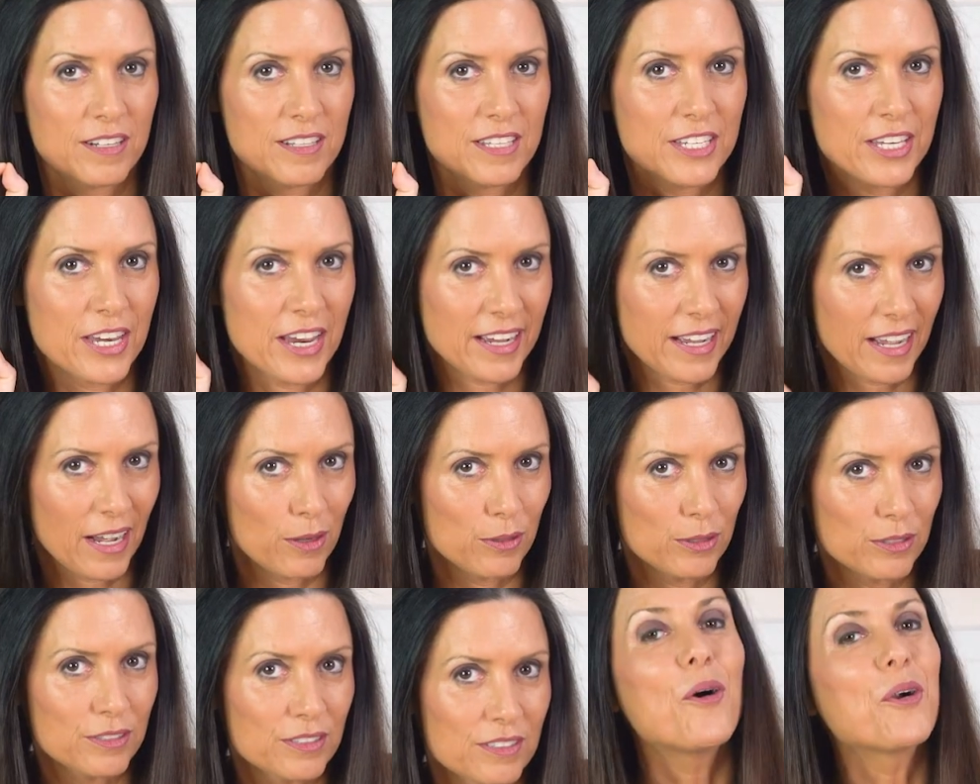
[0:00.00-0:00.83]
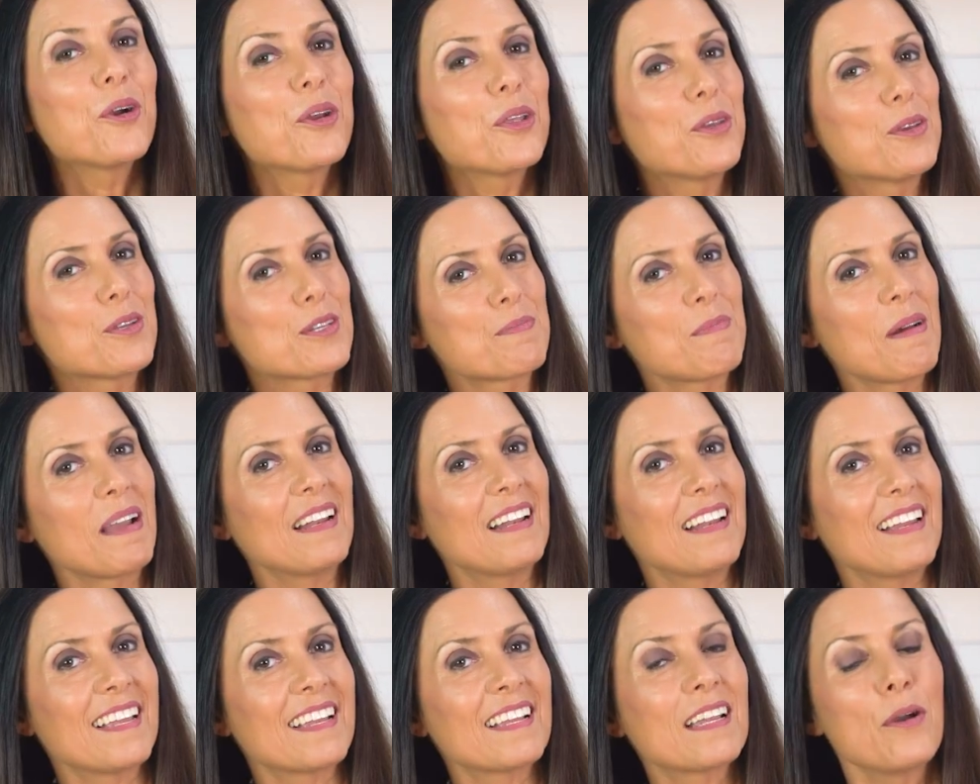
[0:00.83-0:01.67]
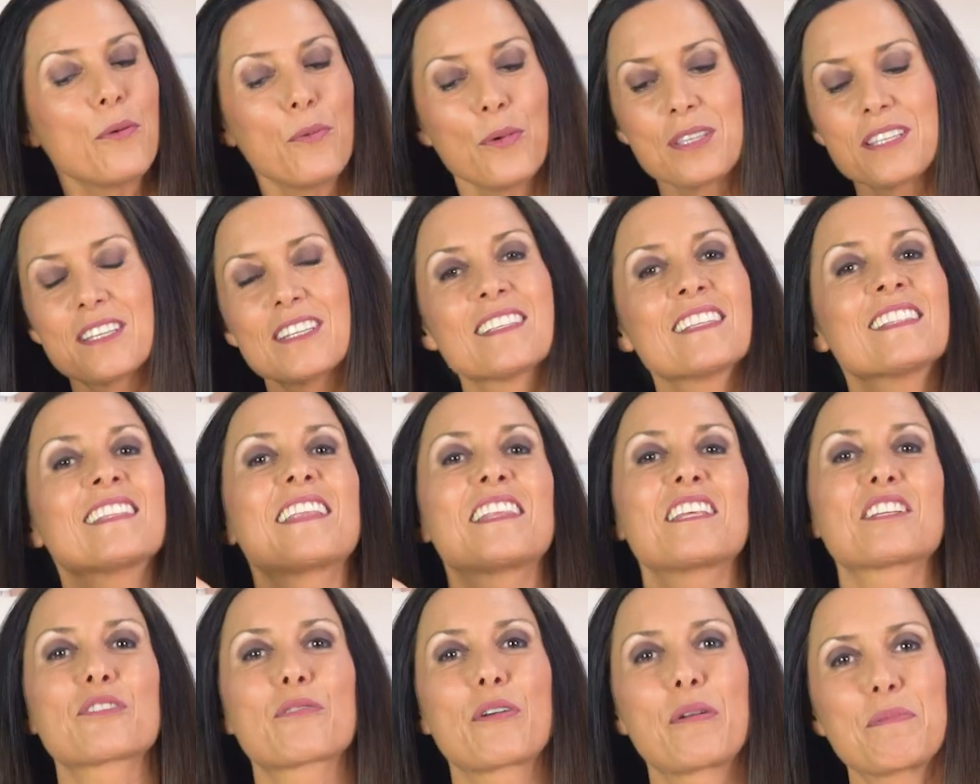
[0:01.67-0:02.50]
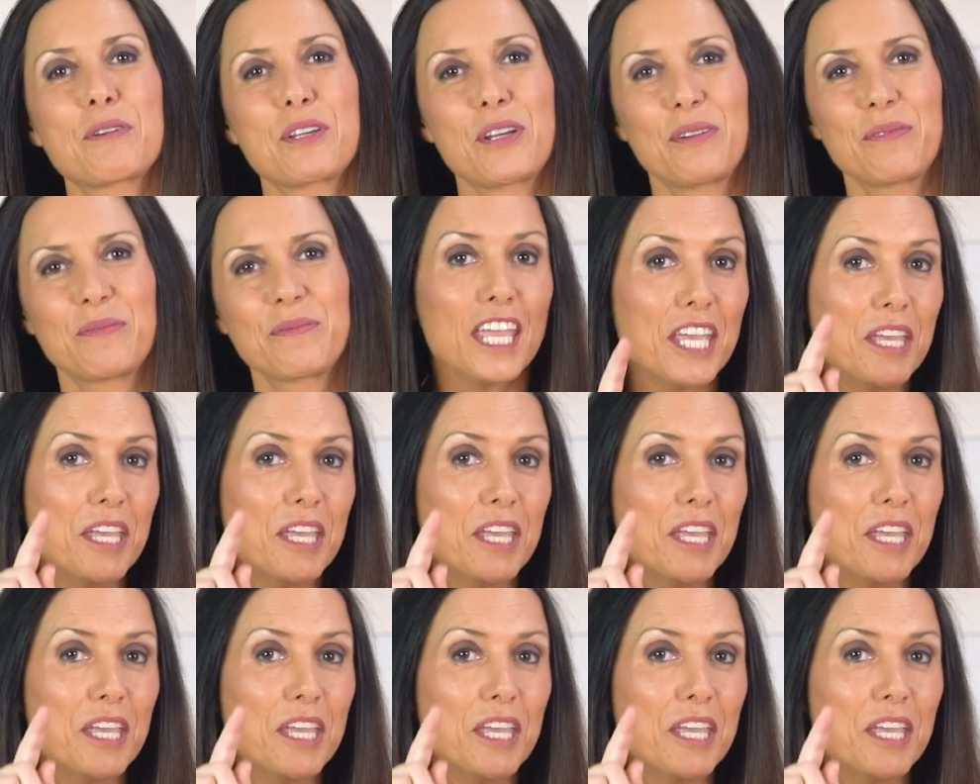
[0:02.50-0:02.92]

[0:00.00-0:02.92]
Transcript: checkout or use my link, which is in the description.